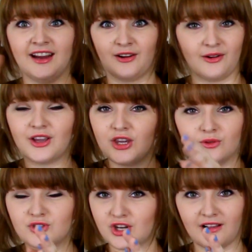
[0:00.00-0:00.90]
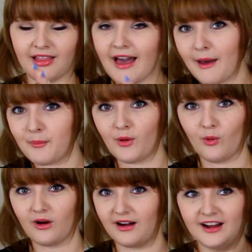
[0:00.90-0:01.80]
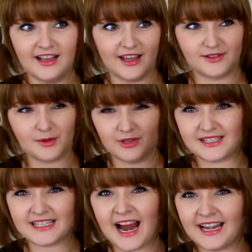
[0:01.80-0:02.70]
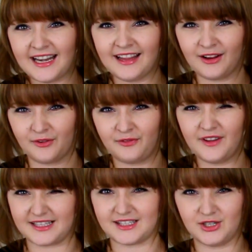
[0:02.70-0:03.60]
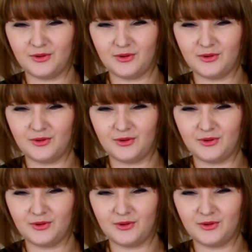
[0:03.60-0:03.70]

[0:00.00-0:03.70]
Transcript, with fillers: hear a huge clap, or if someone's tightening their fist,